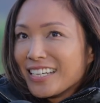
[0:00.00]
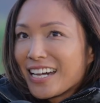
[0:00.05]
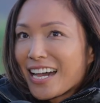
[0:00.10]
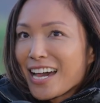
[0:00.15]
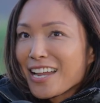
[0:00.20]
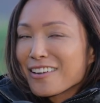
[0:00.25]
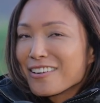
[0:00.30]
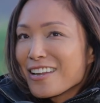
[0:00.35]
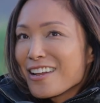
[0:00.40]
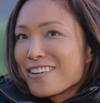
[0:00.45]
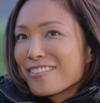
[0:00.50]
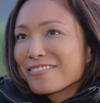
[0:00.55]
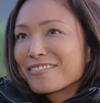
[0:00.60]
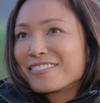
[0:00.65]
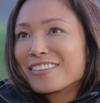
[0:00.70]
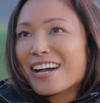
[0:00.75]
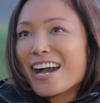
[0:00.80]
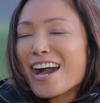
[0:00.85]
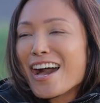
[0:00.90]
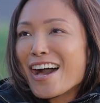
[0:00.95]
I don't know.
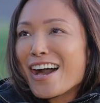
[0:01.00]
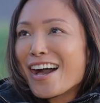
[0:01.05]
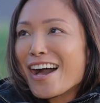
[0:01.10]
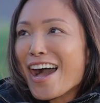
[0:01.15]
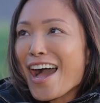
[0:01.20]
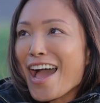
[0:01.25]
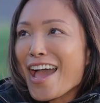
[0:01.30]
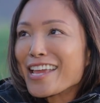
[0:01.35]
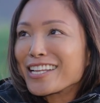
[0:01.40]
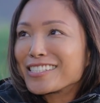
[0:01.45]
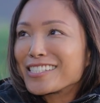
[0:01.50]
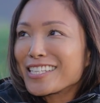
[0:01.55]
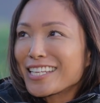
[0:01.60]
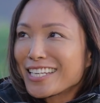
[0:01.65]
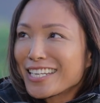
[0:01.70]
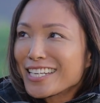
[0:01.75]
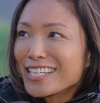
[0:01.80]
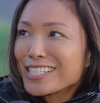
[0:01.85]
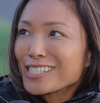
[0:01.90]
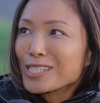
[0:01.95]
I
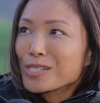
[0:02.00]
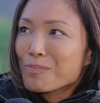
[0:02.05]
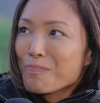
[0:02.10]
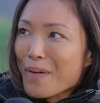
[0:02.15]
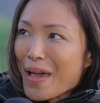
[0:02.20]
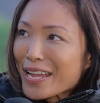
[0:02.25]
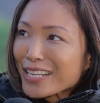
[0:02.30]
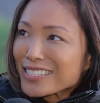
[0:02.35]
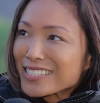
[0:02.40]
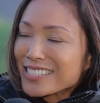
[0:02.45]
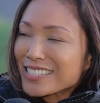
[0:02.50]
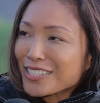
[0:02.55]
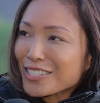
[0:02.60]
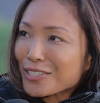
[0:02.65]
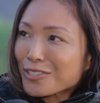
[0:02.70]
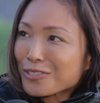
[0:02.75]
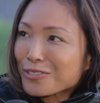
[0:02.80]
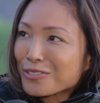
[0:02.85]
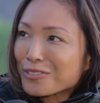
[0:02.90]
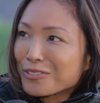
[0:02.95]
didn't expect
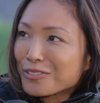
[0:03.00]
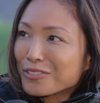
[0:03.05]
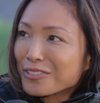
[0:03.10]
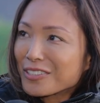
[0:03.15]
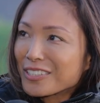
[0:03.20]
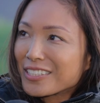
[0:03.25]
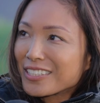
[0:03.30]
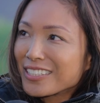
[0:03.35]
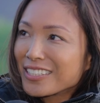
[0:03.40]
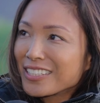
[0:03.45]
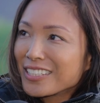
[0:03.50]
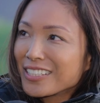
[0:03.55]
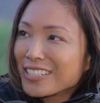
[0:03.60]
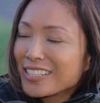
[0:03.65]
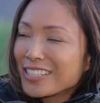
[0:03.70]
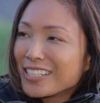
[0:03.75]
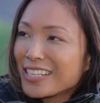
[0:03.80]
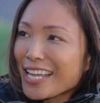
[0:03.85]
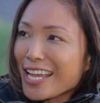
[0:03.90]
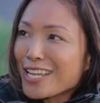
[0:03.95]
to
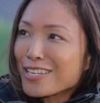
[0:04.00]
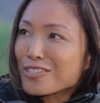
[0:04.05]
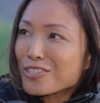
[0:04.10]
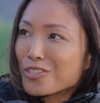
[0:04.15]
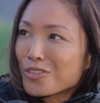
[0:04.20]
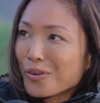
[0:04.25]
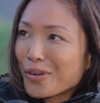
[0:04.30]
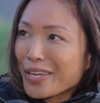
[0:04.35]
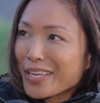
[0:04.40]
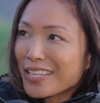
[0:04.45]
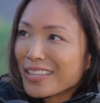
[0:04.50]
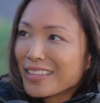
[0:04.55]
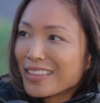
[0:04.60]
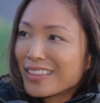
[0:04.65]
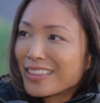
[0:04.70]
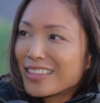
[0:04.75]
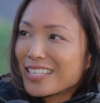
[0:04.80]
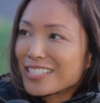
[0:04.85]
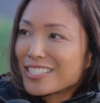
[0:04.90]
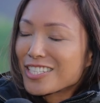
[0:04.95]
enjoy
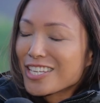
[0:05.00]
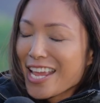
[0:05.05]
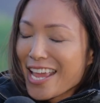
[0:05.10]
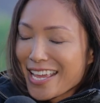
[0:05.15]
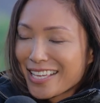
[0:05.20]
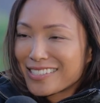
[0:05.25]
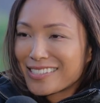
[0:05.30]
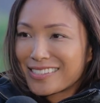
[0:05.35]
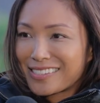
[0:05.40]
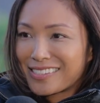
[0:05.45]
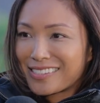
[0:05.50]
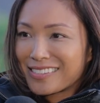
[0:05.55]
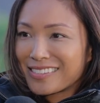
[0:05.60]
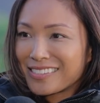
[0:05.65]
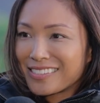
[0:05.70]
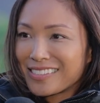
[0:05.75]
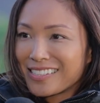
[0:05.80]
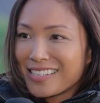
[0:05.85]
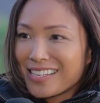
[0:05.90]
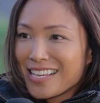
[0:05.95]
the chase.
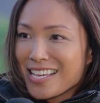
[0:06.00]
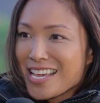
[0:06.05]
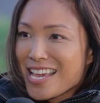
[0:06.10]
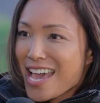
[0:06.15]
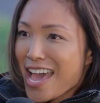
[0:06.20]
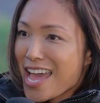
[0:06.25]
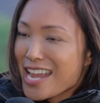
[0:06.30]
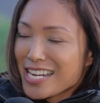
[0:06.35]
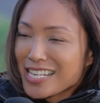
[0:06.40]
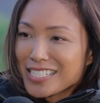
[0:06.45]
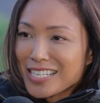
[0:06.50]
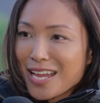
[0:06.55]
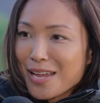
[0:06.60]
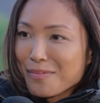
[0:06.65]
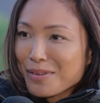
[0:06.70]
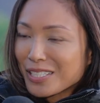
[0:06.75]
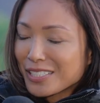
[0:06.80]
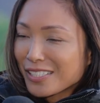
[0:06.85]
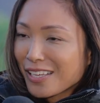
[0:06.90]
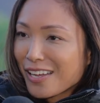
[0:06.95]

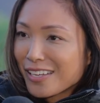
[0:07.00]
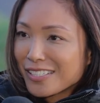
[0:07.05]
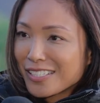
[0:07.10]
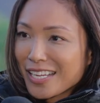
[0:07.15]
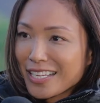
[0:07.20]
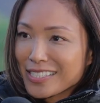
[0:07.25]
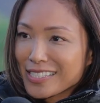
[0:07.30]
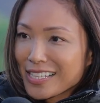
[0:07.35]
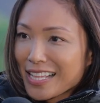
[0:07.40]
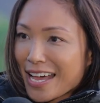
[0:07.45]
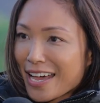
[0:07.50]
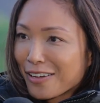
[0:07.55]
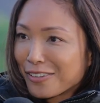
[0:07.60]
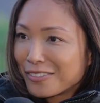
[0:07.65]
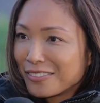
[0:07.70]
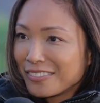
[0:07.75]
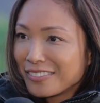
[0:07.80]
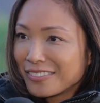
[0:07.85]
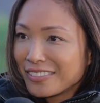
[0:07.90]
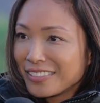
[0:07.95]
Anytime I saw a dust
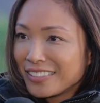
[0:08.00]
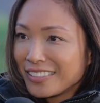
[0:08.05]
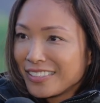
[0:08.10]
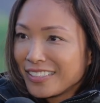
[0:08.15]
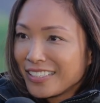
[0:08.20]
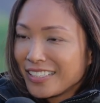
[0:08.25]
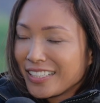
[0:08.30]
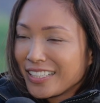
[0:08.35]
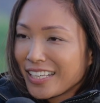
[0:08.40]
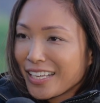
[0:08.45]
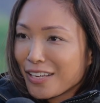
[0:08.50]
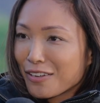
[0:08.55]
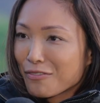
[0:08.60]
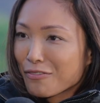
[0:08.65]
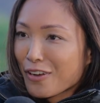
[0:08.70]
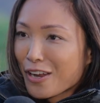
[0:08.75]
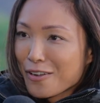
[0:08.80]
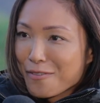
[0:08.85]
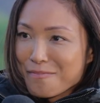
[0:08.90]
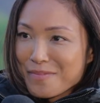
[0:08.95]
cloud in
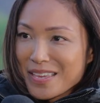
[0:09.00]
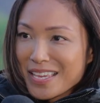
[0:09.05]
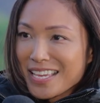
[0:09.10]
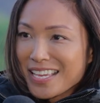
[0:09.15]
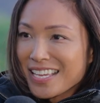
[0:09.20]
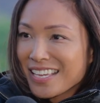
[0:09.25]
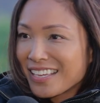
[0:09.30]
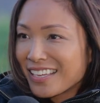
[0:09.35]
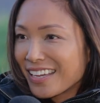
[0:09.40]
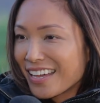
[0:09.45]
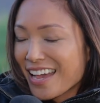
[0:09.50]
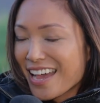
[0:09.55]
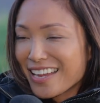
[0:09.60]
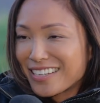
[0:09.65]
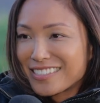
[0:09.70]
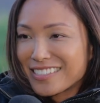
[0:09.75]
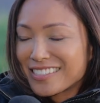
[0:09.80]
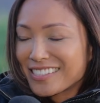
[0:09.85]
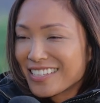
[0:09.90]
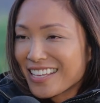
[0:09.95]
front of me, I'd
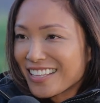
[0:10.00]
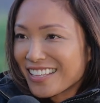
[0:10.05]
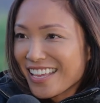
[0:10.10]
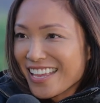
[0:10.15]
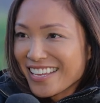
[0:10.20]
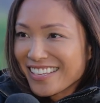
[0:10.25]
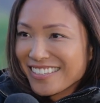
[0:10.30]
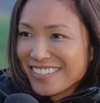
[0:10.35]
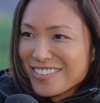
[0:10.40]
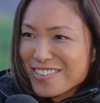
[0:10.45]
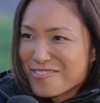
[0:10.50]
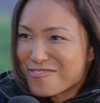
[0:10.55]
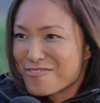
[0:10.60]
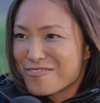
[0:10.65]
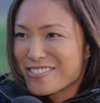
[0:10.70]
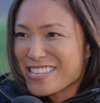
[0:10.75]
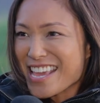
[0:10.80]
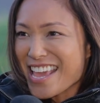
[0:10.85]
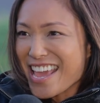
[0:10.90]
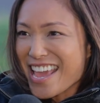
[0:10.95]
just get
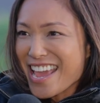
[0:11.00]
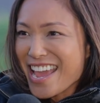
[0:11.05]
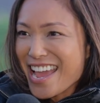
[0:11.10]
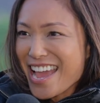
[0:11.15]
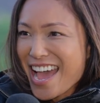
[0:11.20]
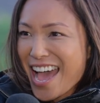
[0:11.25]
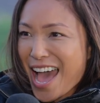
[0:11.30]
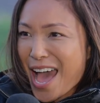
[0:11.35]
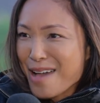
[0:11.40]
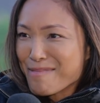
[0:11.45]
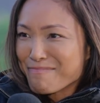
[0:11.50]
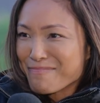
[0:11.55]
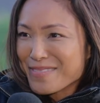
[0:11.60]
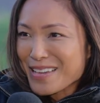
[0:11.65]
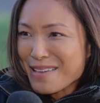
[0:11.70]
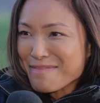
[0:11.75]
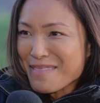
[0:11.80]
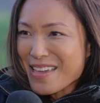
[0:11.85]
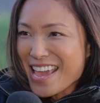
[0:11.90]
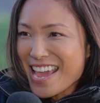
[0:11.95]
oh yeah, I'm
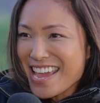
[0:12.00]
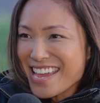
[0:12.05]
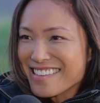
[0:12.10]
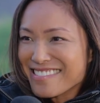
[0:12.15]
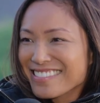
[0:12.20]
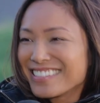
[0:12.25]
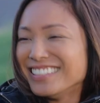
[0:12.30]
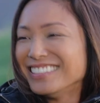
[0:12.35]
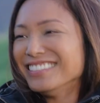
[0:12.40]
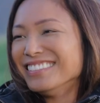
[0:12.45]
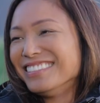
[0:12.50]
coming.